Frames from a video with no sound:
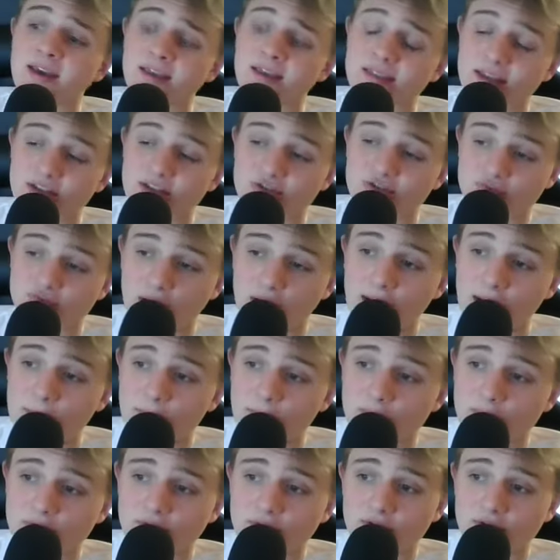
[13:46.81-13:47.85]
They drop
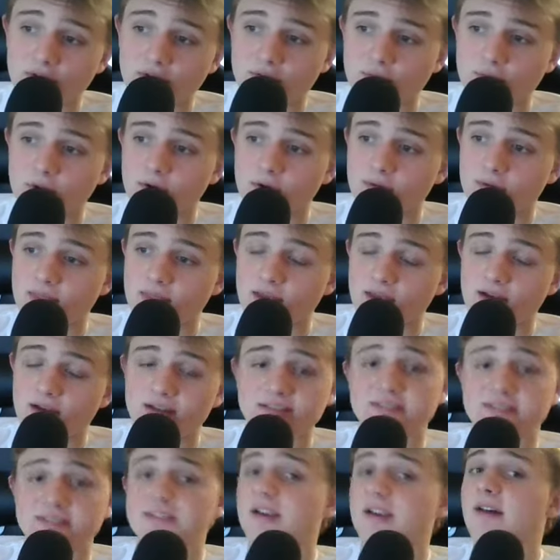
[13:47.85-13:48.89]
one on the road there.
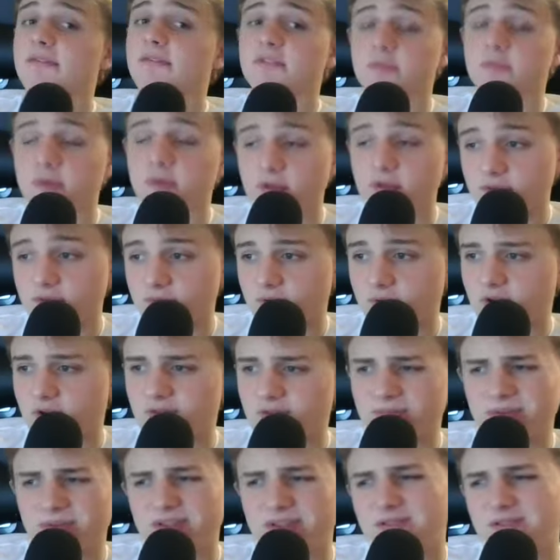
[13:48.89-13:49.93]
It's tough to win on the
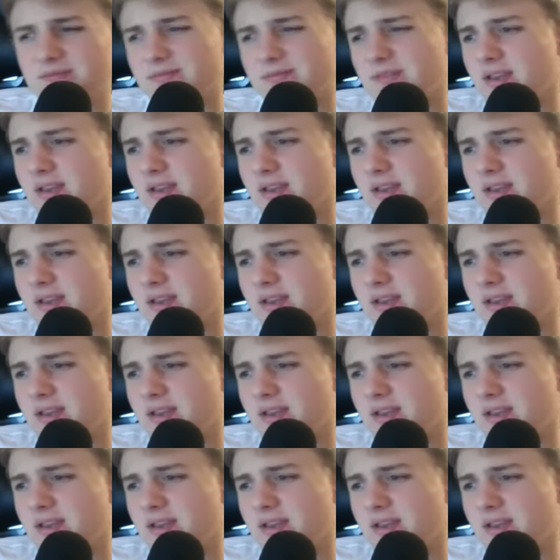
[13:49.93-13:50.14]
road, but